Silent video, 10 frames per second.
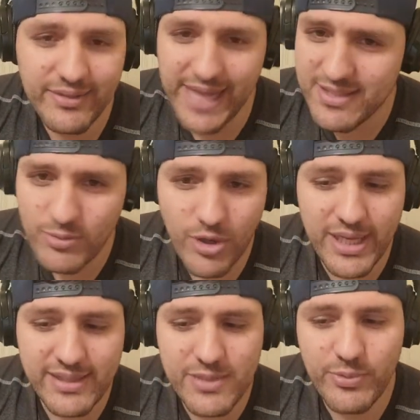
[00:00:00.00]
That's all
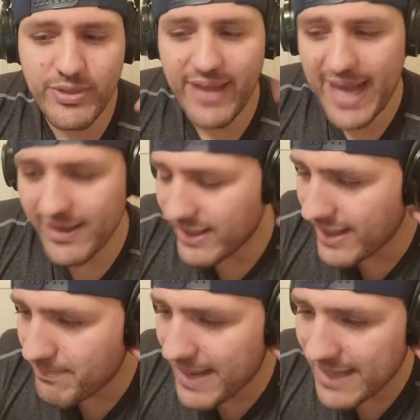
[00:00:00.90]
I did with that, and
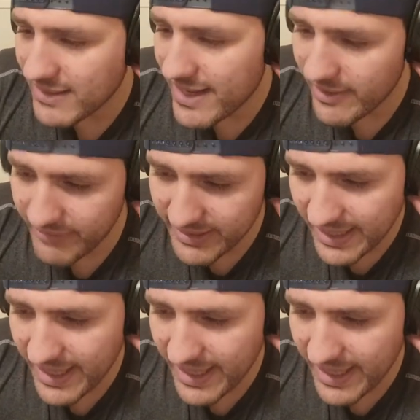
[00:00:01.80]
I backed out of it, and